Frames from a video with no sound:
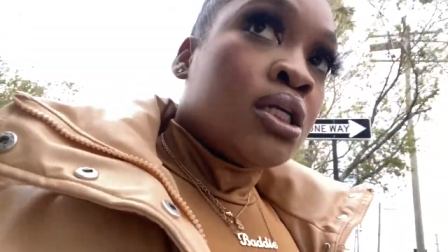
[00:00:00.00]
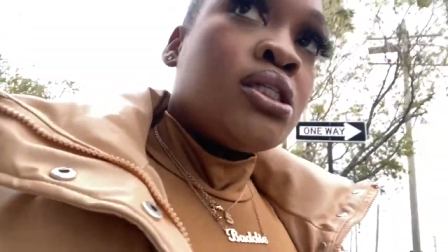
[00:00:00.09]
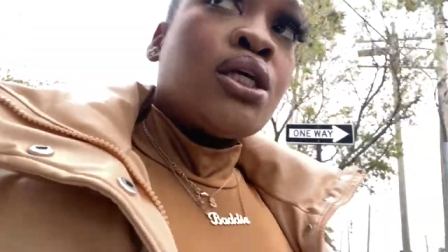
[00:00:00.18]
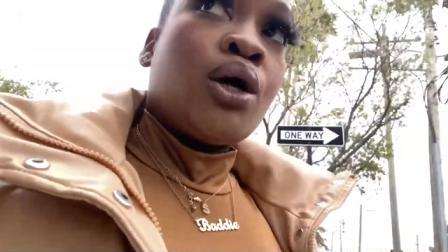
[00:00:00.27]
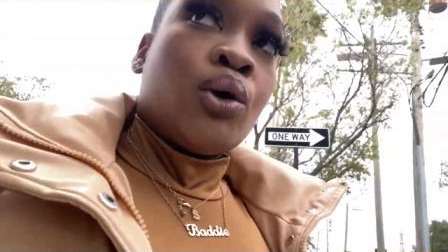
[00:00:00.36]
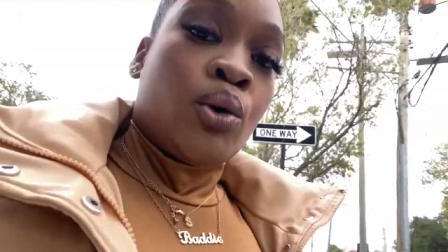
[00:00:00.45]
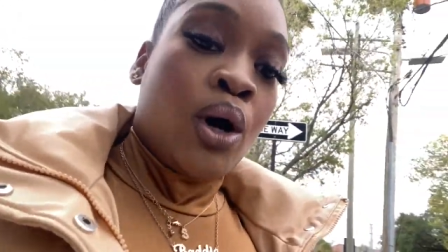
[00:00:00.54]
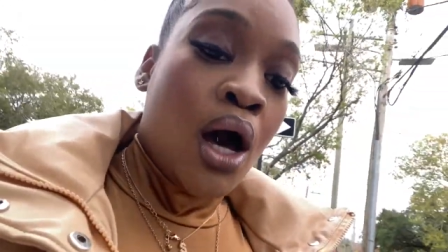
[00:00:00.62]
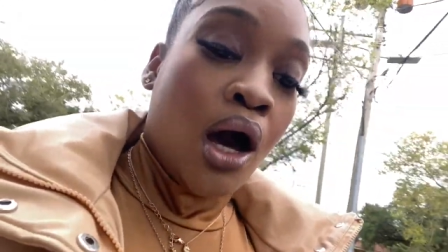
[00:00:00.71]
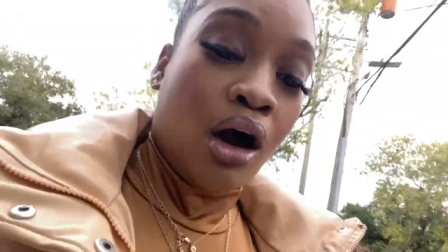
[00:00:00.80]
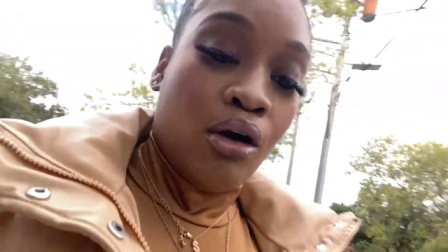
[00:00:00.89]
So
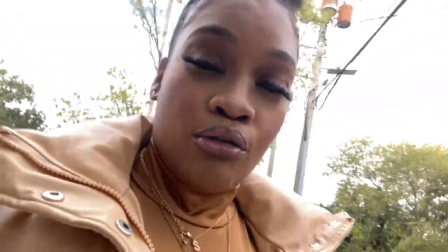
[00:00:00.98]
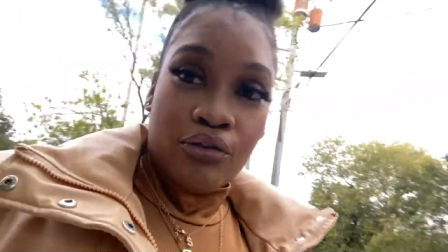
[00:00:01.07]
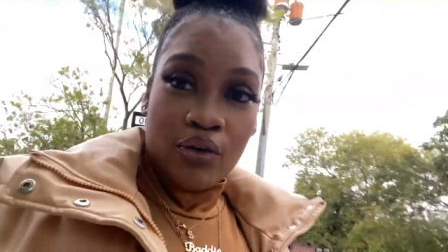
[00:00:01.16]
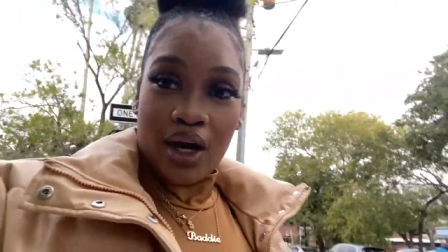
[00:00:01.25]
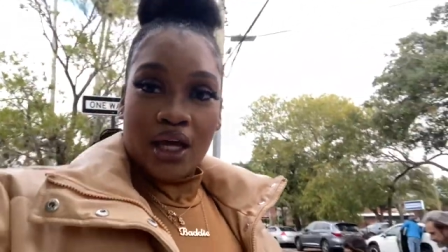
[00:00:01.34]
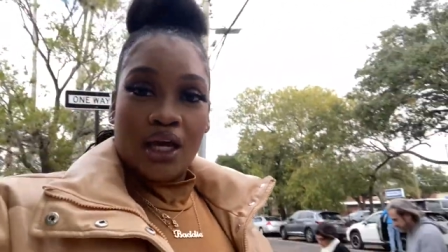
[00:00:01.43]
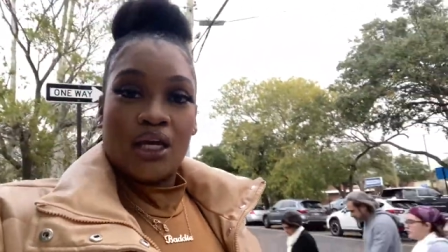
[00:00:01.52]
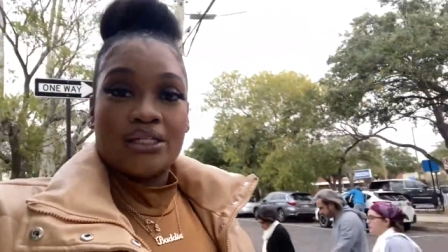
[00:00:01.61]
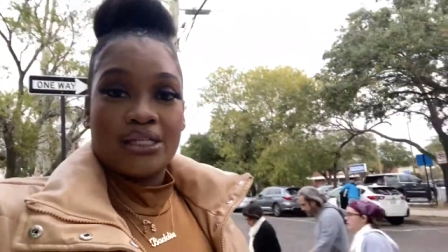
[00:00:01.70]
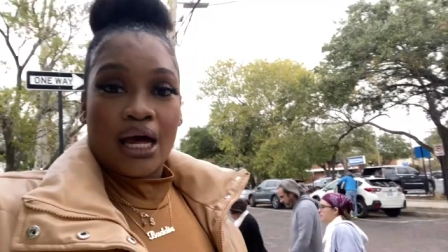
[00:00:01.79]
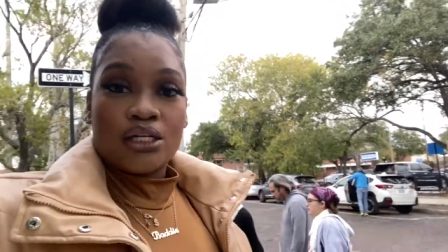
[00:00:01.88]
hopefully it's
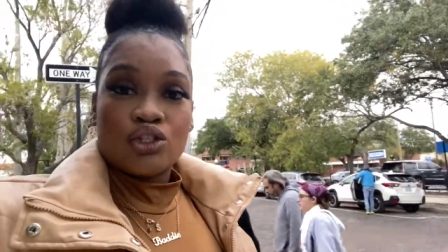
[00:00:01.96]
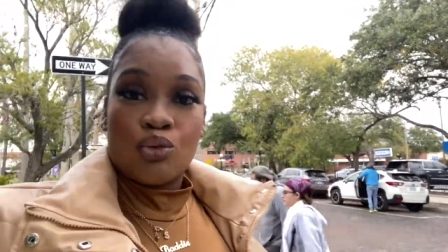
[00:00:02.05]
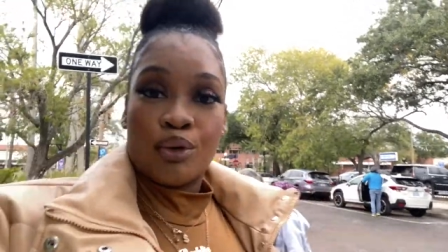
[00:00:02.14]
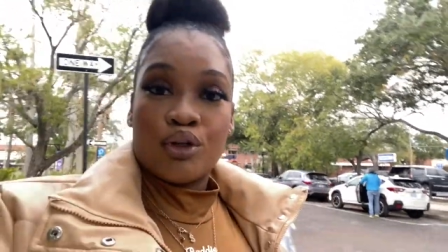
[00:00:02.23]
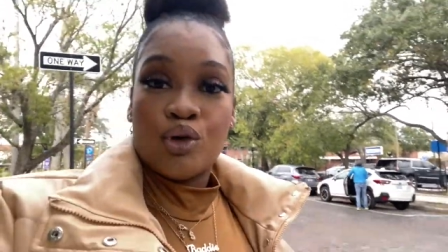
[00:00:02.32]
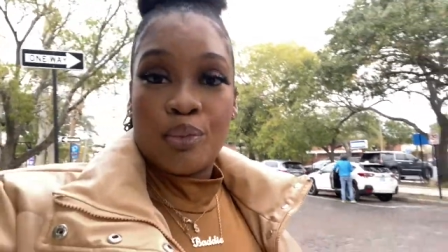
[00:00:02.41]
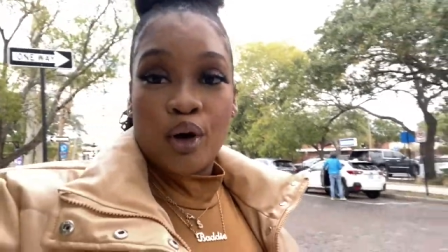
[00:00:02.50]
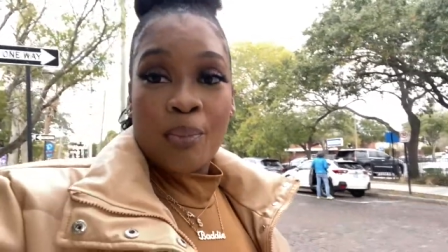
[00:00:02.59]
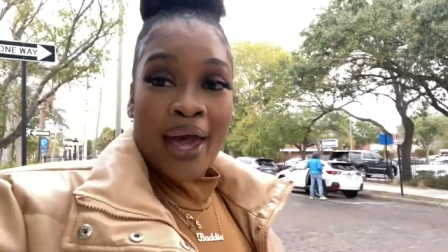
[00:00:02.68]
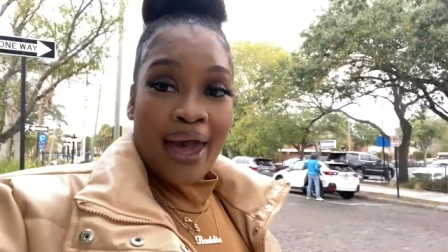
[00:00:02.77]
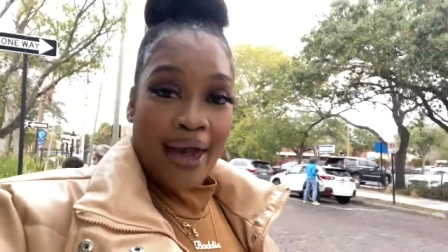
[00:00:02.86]
not super duper
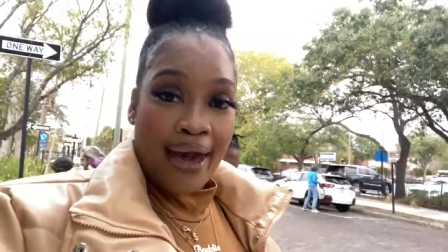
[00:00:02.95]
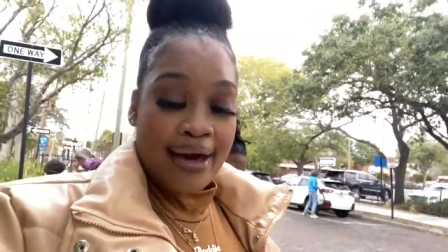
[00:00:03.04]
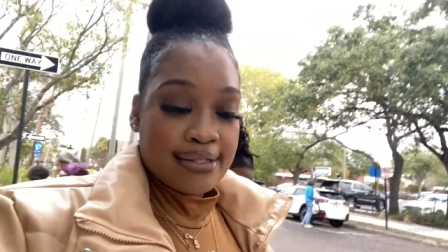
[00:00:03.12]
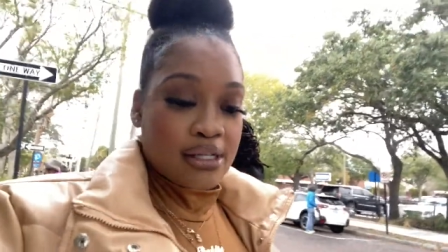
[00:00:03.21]
packed.